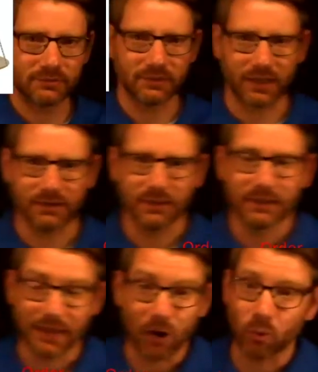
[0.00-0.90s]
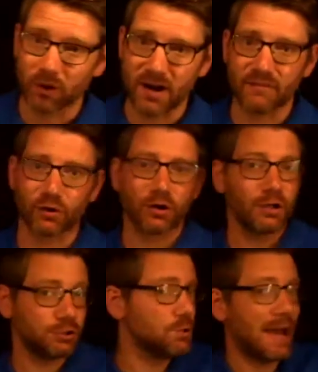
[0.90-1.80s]
Okay? Now, wherever
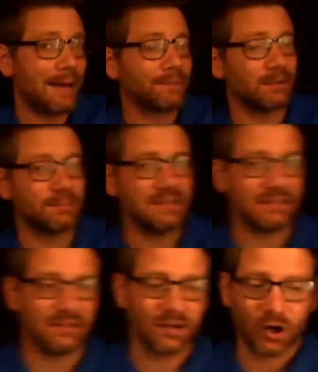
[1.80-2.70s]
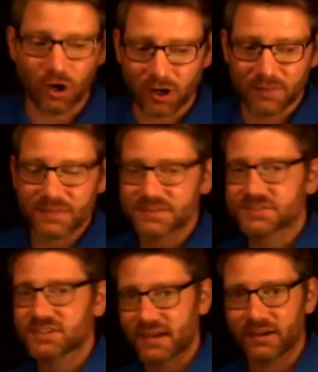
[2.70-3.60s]
you happen to be on this
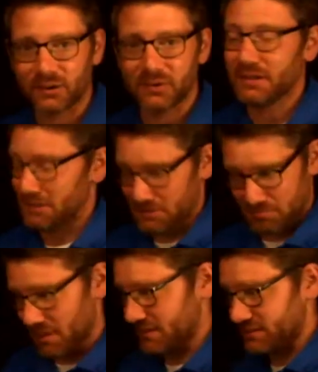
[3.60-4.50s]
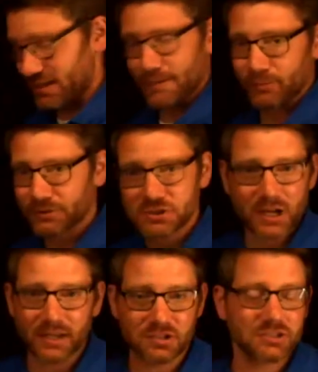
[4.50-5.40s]
scale, it's liable to
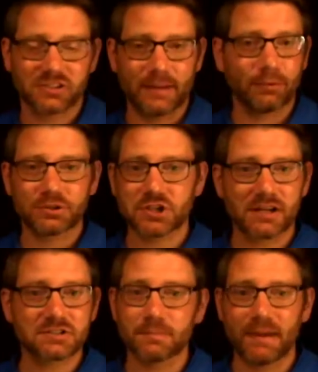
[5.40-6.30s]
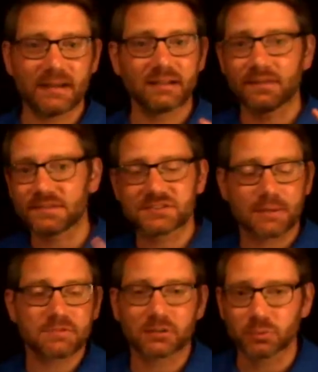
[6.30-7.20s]
change. It's liable to change depending on the
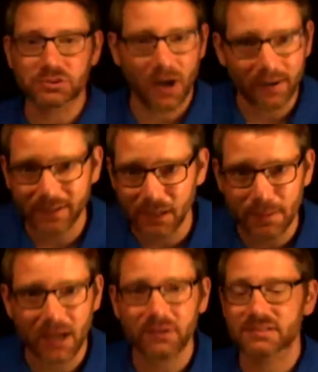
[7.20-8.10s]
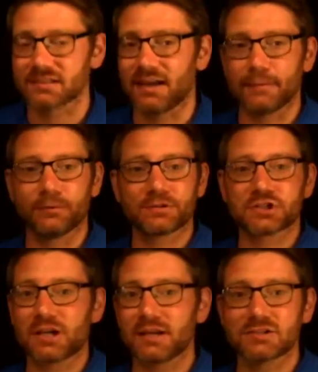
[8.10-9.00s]
subject we're talking about. It's liable to
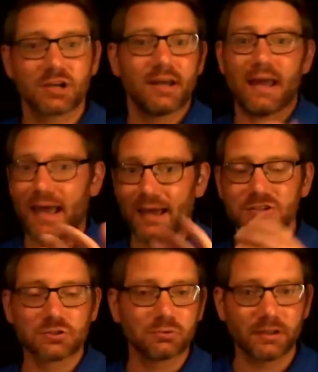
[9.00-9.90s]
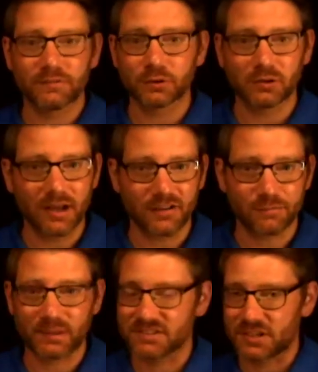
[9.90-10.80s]
change as you live your life,
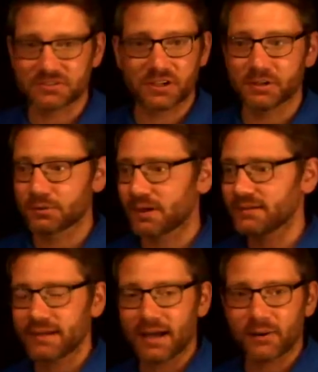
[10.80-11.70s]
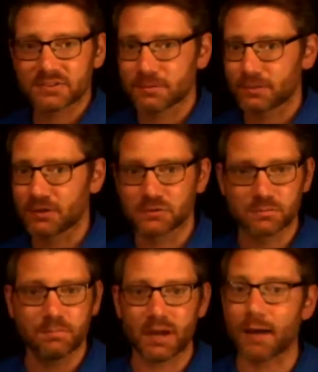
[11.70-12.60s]
because I'll tell you right now, as somebody
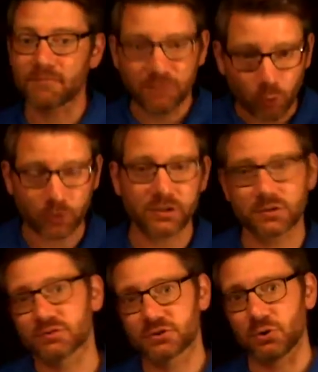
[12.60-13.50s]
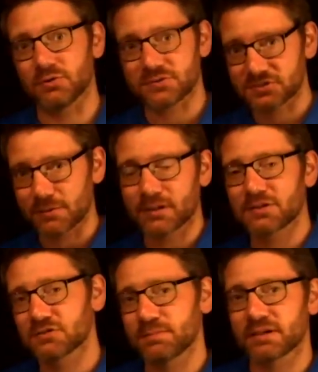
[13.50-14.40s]
I'm 40 years old, so somebody
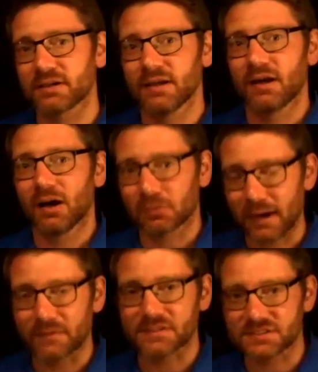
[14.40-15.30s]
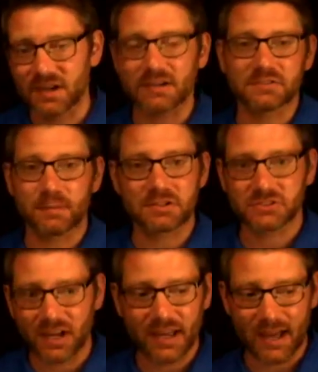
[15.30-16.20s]
who's been around the sun as much as
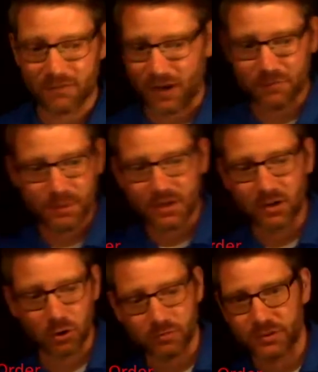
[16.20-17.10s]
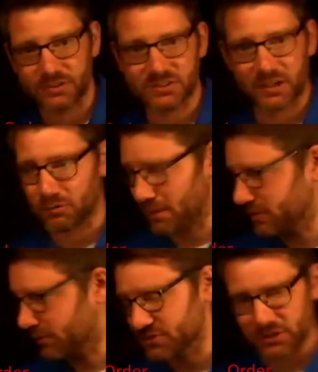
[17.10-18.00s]
I have, I've been all over this scale. Maybe
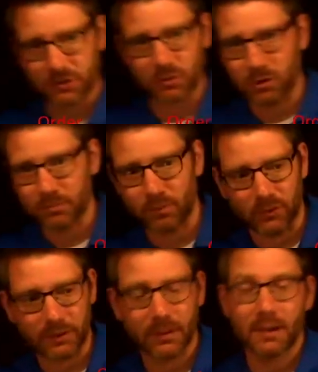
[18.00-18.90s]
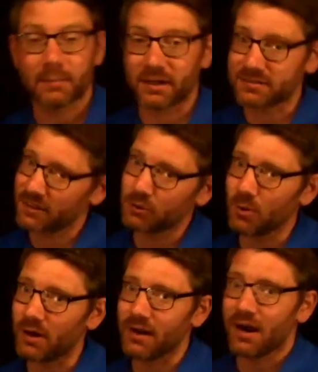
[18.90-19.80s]
I was here at one point, but I tell you
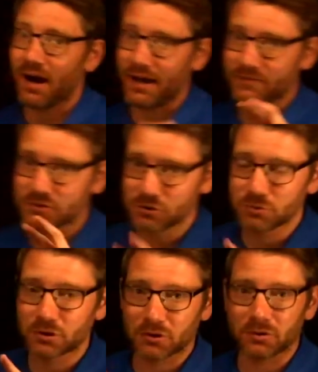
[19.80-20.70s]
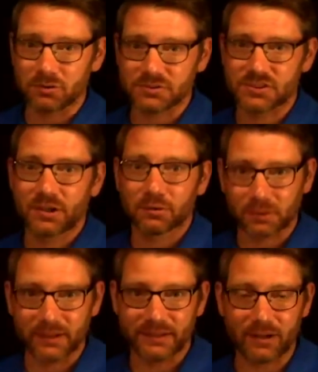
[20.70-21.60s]
what, I have 2 girls
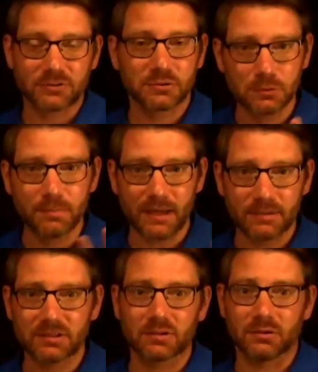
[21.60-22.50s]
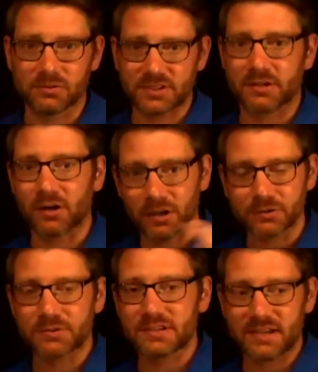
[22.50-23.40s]
right now, 2 baby girls that are
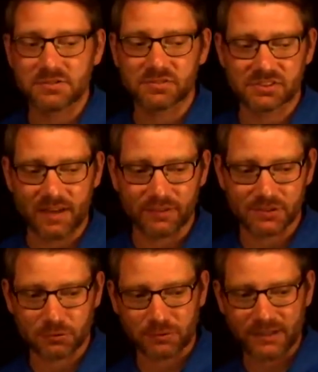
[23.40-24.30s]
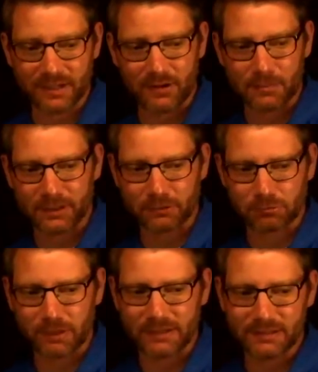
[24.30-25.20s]
under the age of 7. So right now I'm like
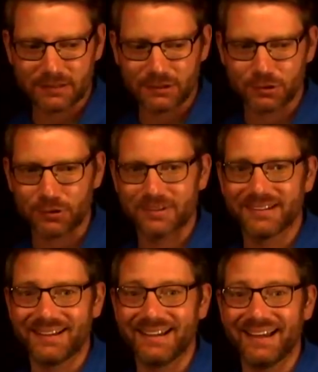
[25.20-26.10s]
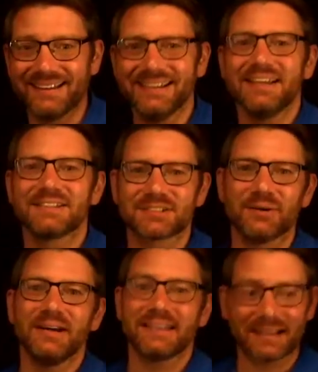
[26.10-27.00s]
right here. Okay?
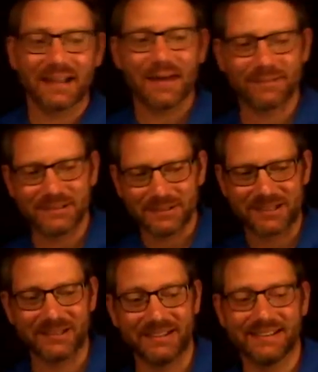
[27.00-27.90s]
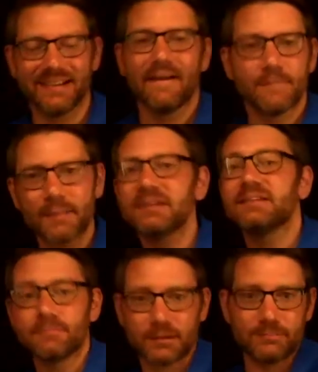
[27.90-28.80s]
So that'll happen to you too.
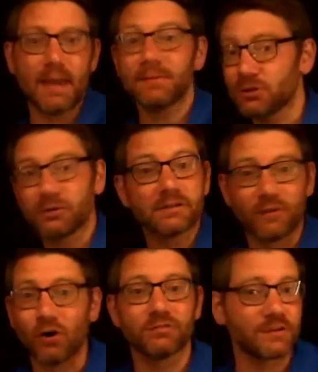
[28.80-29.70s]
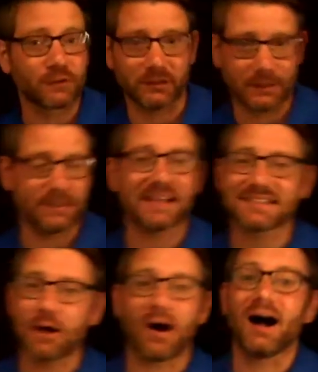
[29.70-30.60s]
Maybe you'll evolve differently, but that's
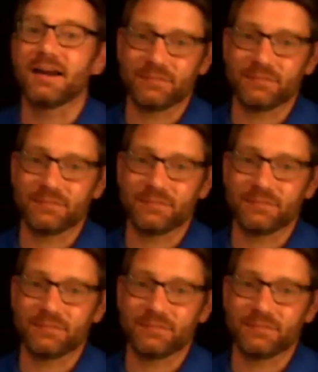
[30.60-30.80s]
how I've